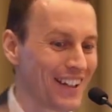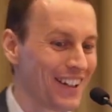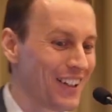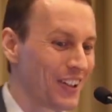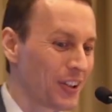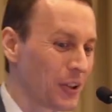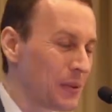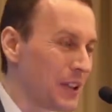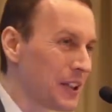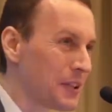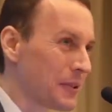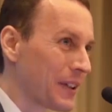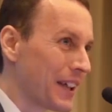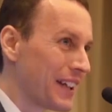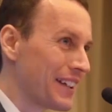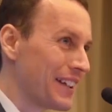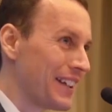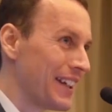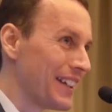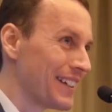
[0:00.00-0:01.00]
So you need to
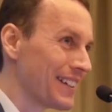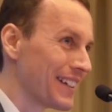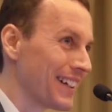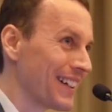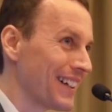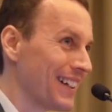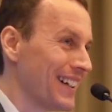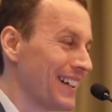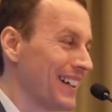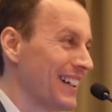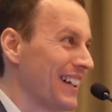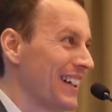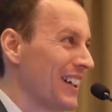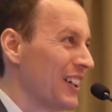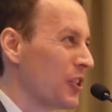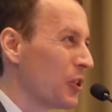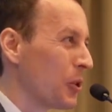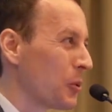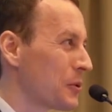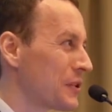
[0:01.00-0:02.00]
get the data.
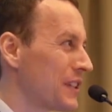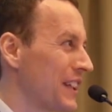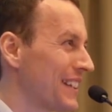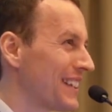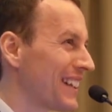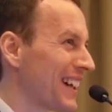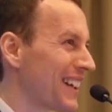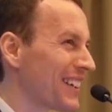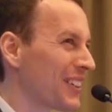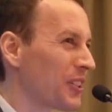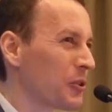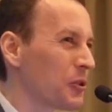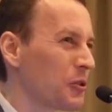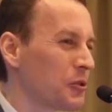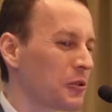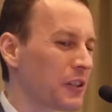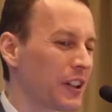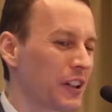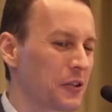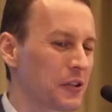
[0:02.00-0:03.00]
Those data are so
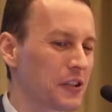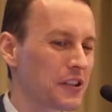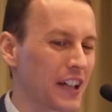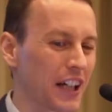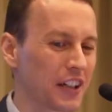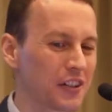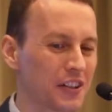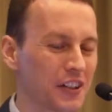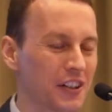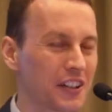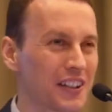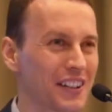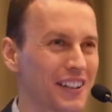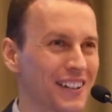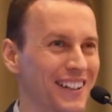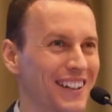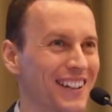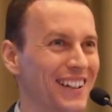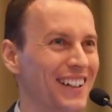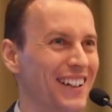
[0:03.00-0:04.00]
usually not structured.
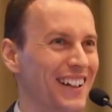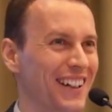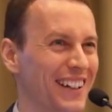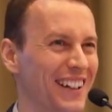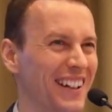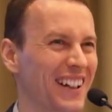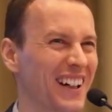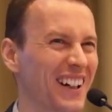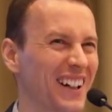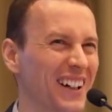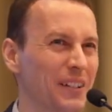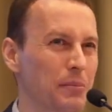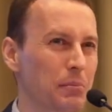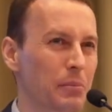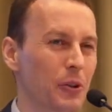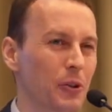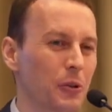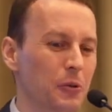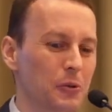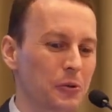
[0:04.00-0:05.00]
They are
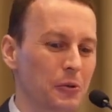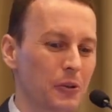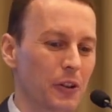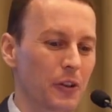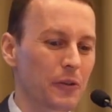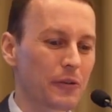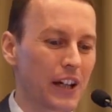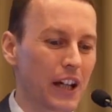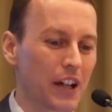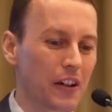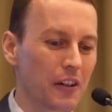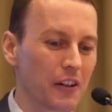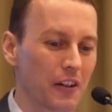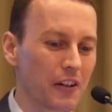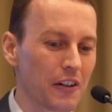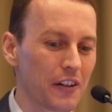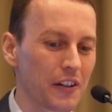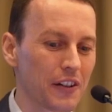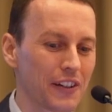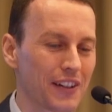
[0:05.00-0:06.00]
prone to a lot of
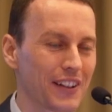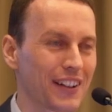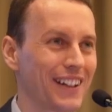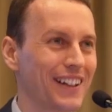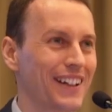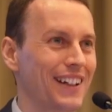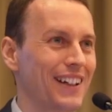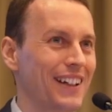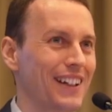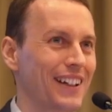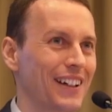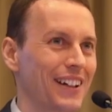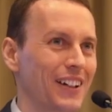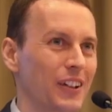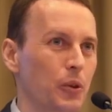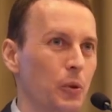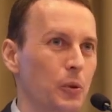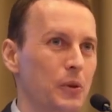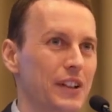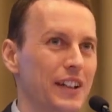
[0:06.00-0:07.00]
errors.
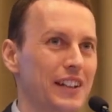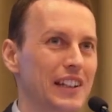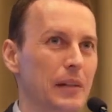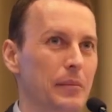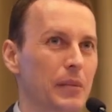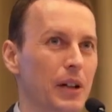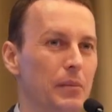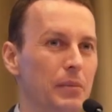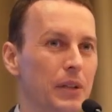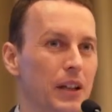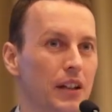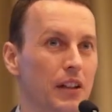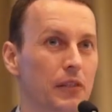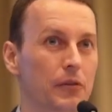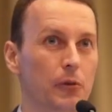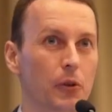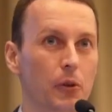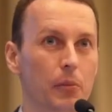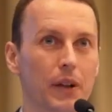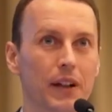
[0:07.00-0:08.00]
Those data might be in the
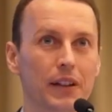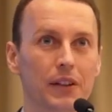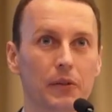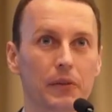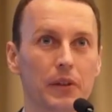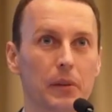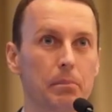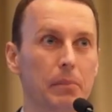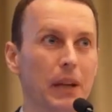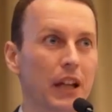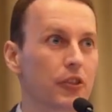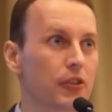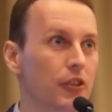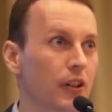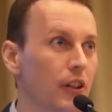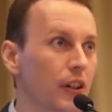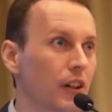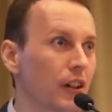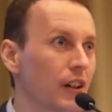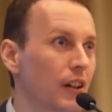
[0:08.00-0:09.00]
format of the
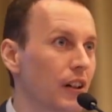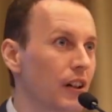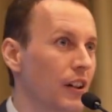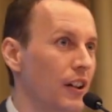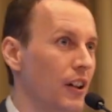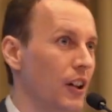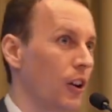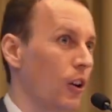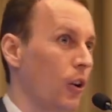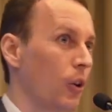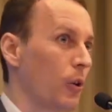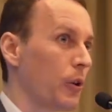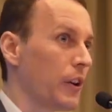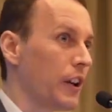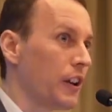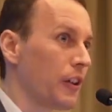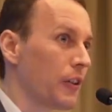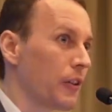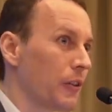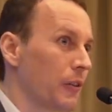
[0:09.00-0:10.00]
picture,
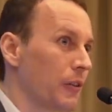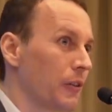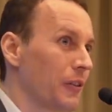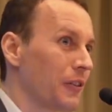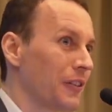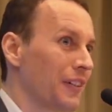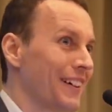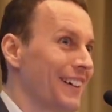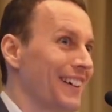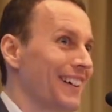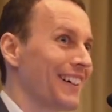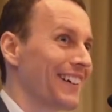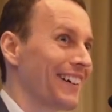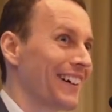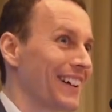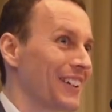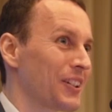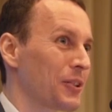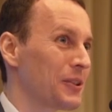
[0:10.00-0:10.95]
audio, right?